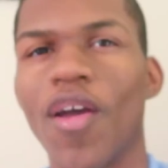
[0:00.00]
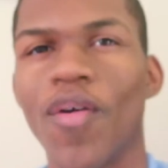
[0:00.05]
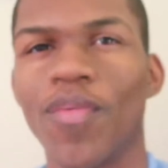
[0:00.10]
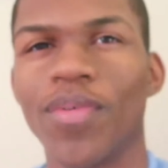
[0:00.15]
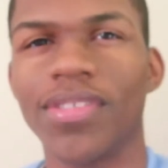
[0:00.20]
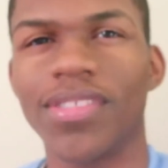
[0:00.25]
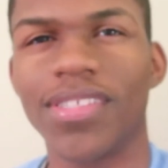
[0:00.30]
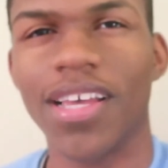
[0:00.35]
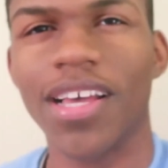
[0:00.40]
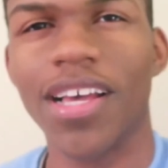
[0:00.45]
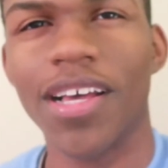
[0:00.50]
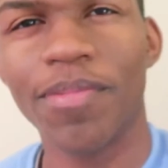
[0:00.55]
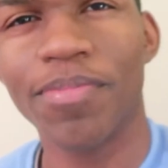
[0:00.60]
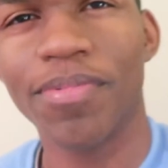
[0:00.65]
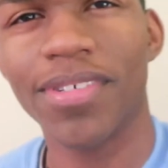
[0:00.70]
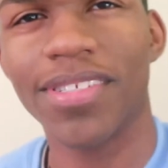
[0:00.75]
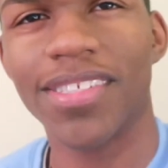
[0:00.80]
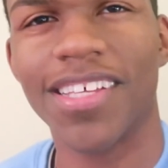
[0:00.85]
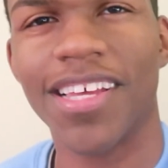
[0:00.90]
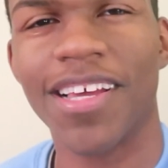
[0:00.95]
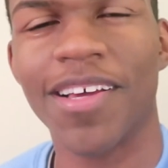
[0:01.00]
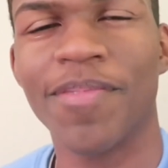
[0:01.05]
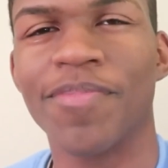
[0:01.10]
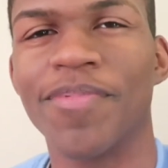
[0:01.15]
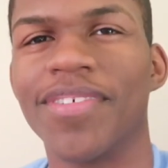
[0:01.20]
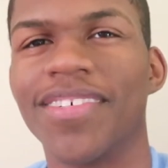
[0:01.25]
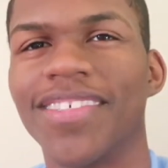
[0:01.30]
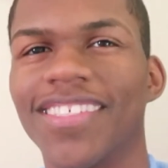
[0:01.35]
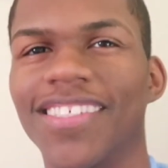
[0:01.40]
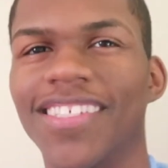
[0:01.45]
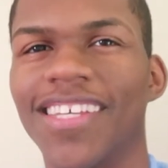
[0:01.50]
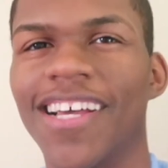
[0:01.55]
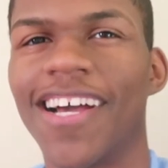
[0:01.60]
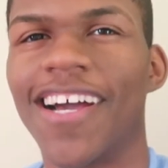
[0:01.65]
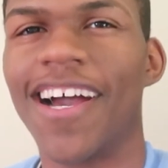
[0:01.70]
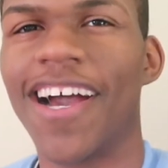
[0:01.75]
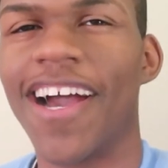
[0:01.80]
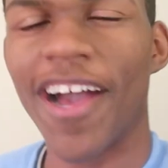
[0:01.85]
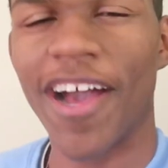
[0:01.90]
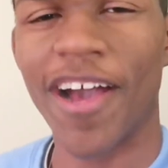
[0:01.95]
What's up, what's up, what's
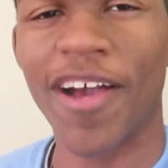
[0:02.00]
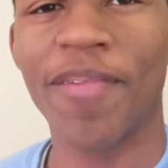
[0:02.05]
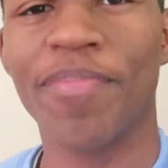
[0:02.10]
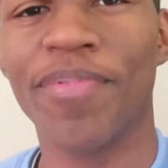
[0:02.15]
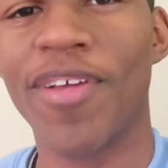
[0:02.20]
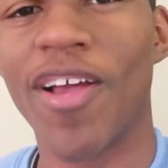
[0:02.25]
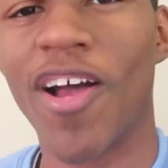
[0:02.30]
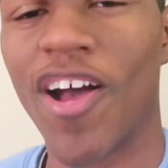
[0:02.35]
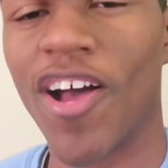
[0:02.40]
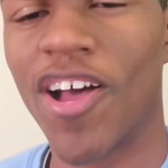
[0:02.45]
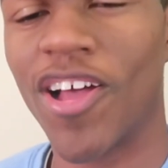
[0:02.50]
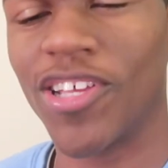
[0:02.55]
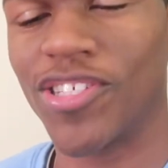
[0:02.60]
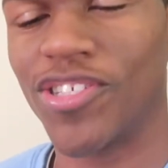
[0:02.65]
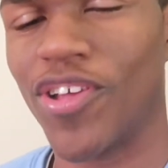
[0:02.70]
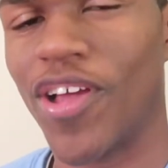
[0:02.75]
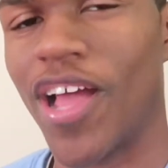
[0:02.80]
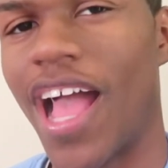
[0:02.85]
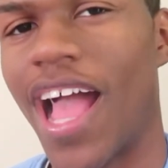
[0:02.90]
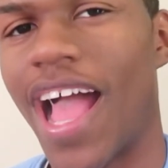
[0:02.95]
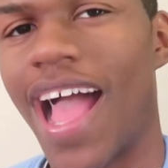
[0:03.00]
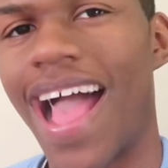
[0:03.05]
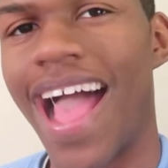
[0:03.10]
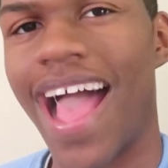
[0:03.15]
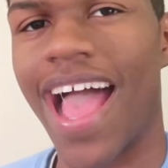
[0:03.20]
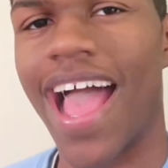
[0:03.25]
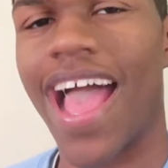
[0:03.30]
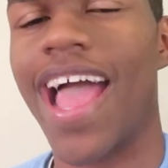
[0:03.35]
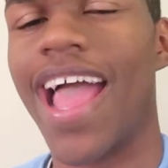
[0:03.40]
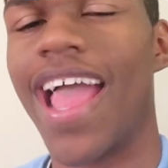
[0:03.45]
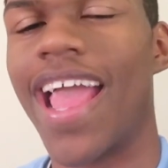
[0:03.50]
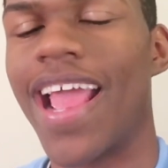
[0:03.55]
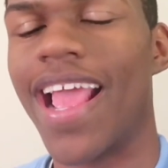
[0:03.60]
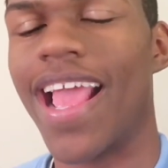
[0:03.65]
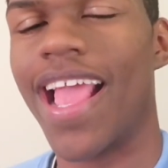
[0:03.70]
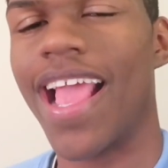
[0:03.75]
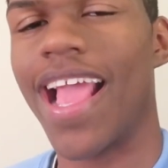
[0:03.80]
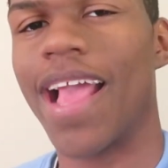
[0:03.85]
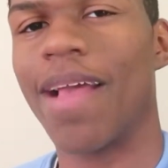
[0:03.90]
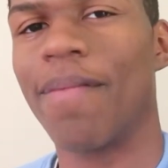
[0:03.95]
up, y'all? So
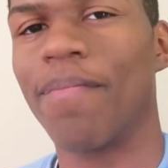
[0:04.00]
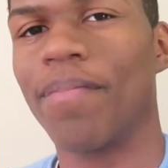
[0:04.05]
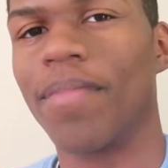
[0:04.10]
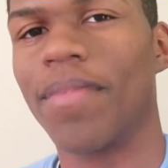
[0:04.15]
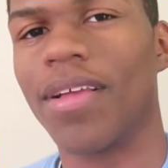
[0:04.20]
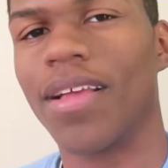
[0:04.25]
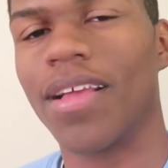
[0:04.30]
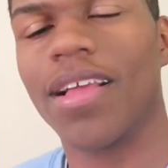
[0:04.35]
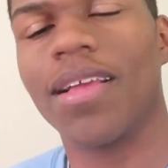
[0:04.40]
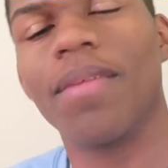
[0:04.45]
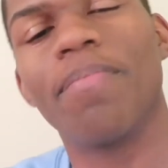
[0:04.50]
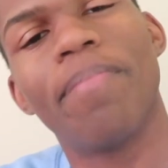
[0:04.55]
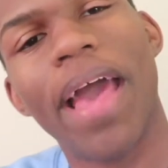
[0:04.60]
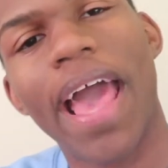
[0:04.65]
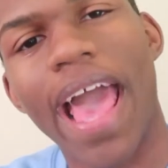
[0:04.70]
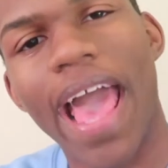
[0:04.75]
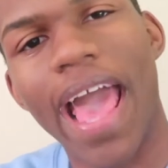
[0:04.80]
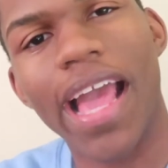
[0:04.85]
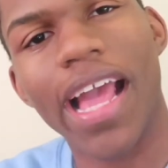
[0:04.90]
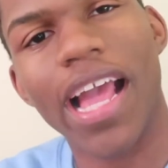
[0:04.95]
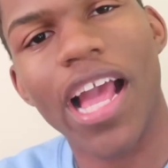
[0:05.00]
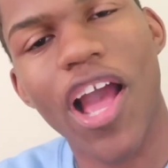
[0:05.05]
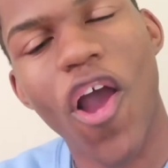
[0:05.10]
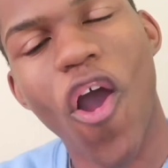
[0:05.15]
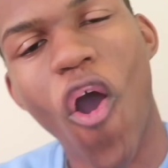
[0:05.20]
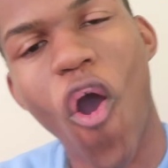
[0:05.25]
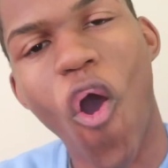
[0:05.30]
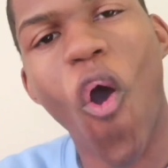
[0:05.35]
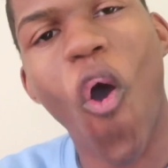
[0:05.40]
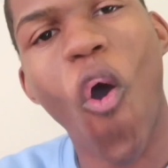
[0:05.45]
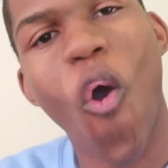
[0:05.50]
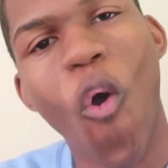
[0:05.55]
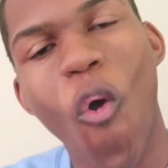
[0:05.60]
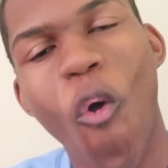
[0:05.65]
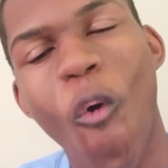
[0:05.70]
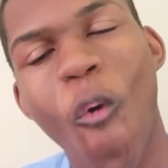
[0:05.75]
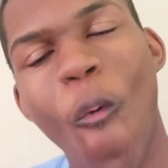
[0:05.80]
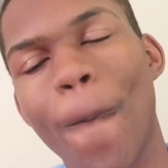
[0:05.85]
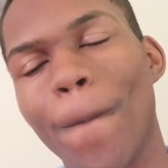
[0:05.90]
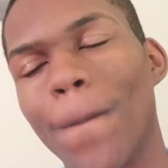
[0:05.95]
I am back
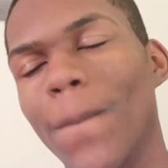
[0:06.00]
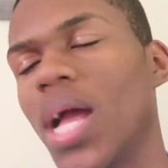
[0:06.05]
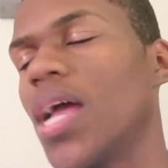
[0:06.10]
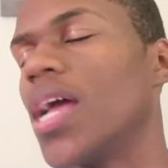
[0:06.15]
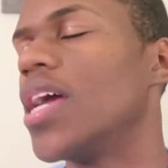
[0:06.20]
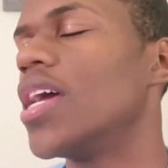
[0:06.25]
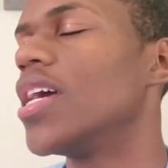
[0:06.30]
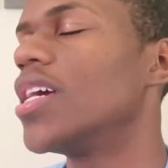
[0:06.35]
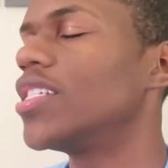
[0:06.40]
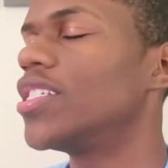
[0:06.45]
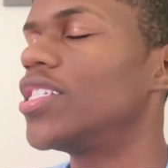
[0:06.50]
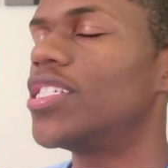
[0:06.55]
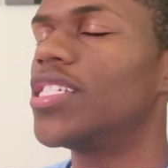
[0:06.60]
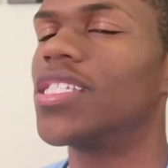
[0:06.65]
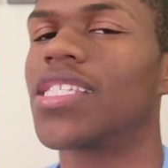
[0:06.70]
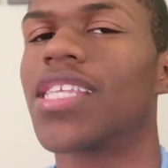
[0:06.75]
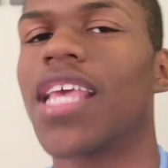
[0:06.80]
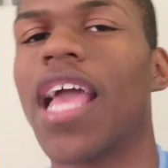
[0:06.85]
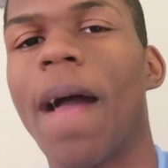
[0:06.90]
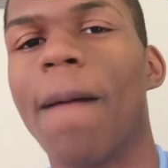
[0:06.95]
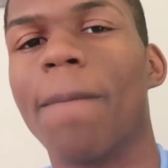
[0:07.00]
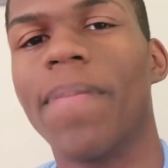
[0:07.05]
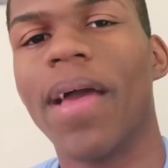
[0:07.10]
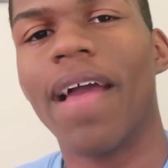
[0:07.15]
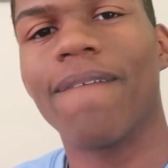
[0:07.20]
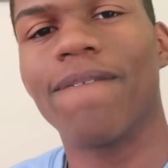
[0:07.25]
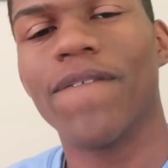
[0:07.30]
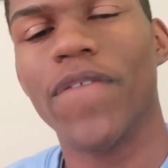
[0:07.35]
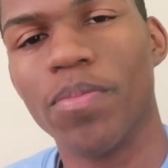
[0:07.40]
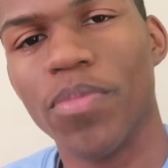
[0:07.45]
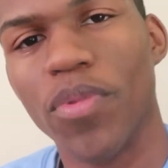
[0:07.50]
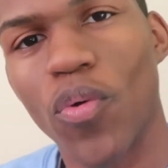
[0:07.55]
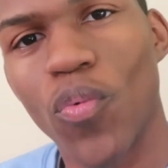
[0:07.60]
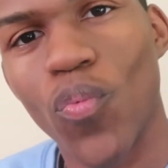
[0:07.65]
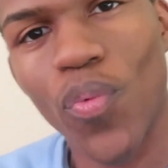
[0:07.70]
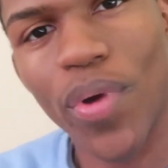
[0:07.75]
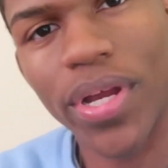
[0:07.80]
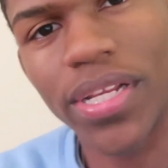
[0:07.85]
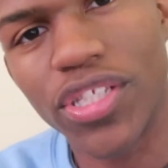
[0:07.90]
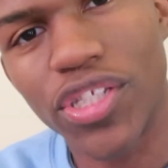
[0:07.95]
home. Just got back from the
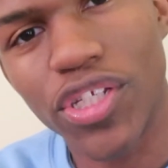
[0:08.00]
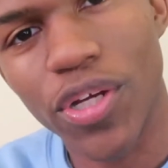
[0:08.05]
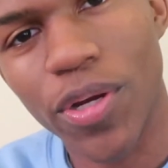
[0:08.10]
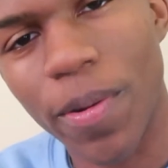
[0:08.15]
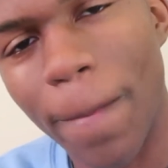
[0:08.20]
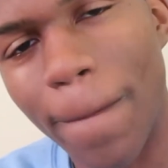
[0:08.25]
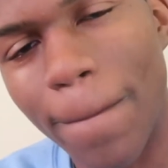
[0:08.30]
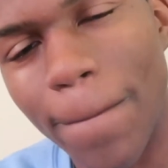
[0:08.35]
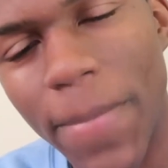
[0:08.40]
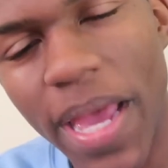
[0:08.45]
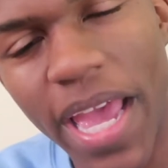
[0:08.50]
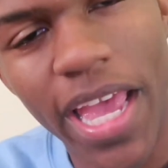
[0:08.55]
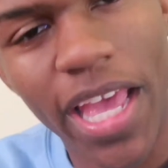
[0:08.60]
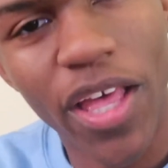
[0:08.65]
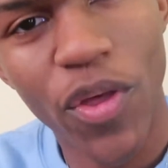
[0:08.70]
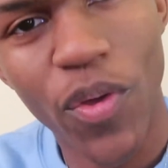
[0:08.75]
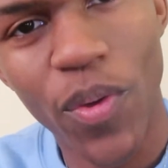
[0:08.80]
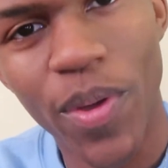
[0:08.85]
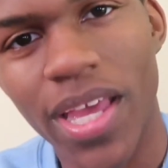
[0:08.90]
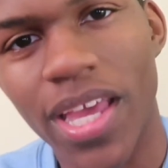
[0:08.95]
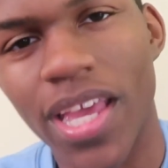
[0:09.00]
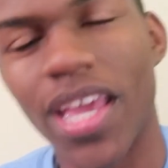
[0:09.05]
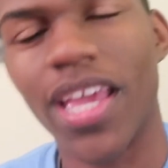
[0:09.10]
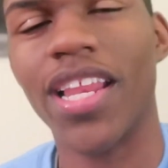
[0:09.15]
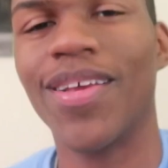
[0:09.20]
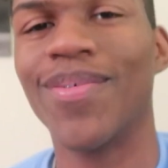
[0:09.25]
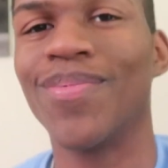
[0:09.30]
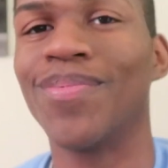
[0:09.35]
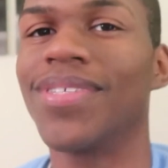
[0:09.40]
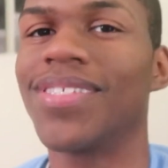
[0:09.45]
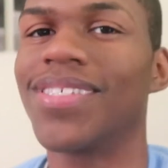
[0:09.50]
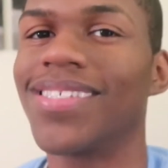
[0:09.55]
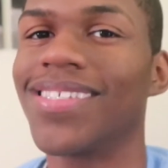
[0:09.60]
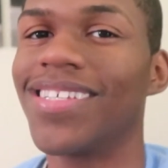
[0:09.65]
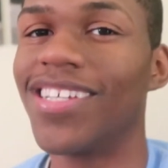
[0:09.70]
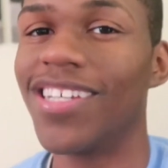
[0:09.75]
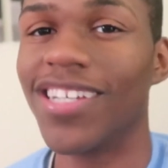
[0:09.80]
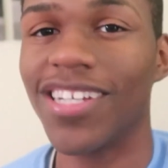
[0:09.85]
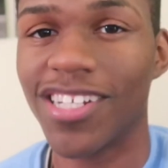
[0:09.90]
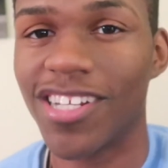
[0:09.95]
winter banquet and it was
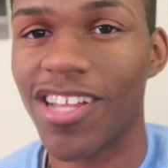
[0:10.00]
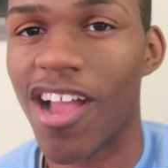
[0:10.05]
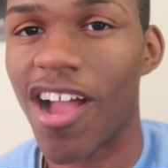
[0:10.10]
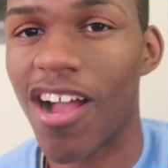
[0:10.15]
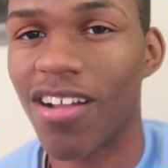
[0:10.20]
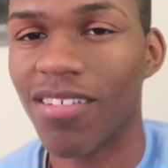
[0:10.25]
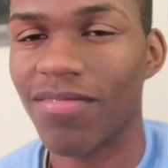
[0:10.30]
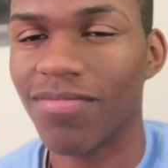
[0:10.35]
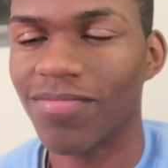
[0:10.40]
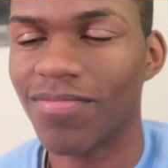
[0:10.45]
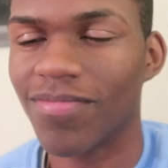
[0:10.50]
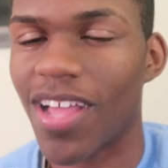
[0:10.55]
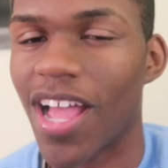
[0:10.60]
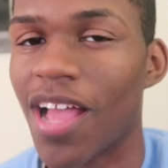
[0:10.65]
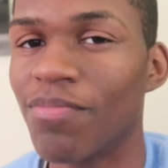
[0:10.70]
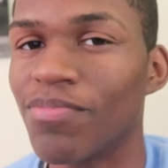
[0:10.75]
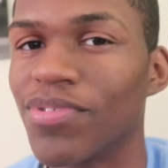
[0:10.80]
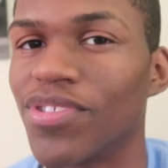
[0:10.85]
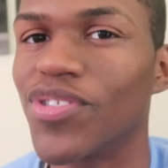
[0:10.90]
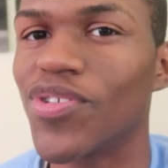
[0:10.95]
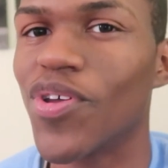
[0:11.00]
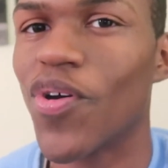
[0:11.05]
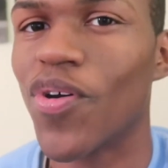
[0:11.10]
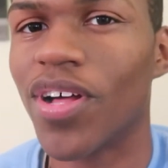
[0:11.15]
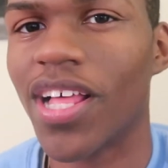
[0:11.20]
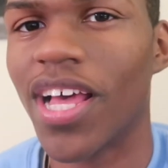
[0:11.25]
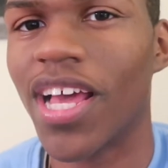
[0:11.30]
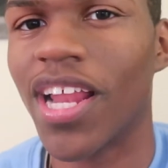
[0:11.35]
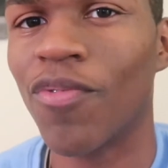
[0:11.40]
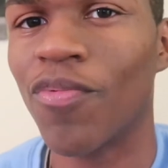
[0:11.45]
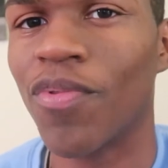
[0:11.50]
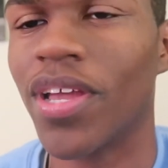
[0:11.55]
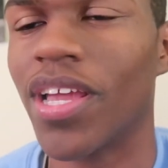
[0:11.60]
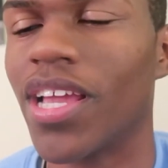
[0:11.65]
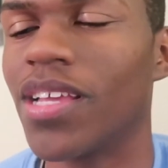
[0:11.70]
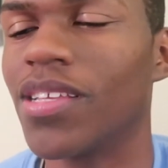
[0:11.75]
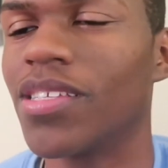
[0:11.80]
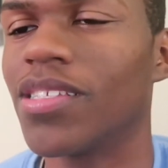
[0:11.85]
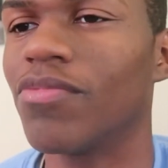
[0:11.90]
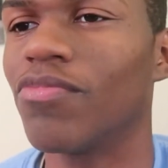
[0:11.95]
good, y'all. I'm so glad I
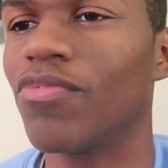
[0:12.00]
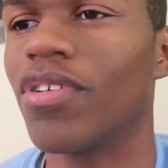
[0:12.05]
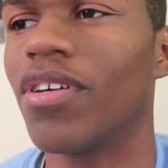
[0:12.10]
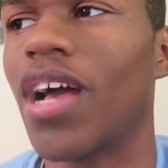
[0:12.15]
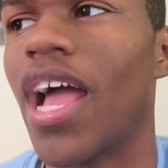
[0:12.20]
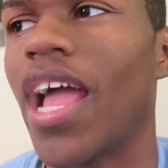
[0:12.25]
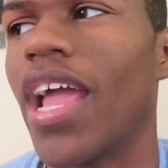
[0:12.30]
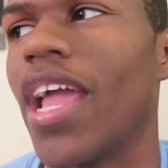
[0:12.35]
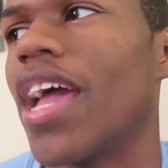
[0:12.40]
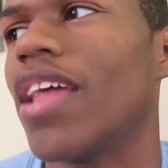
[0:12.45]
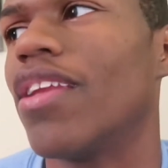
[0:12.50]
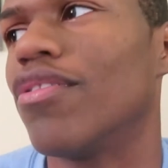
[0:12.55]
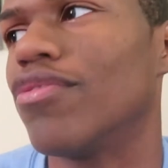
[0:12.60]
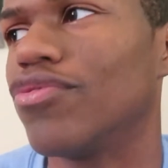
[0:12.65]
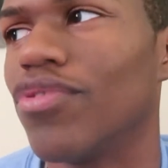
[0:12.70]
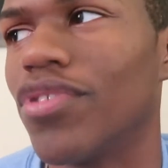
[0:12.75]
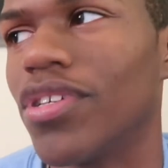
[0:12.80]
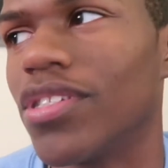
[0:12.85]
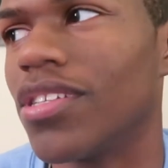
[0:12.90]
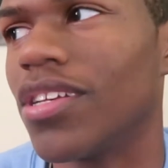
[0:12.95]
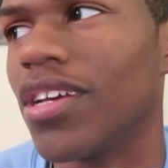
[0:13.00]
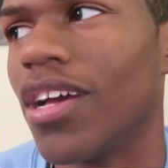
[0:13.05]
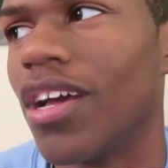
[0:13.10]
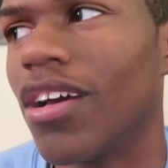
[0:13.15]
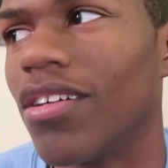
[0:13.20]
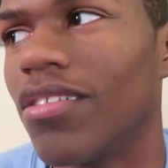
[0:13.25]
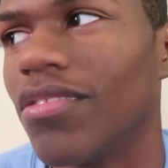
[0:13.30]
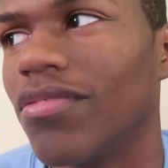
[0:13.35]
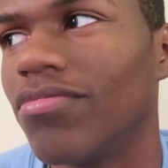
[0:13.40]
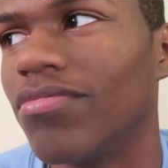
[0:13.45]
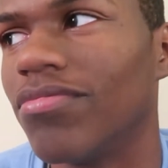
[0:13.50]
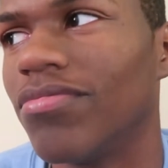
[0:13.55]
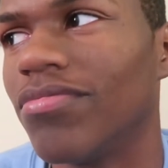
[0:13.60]
went. Well, I had no choice to go.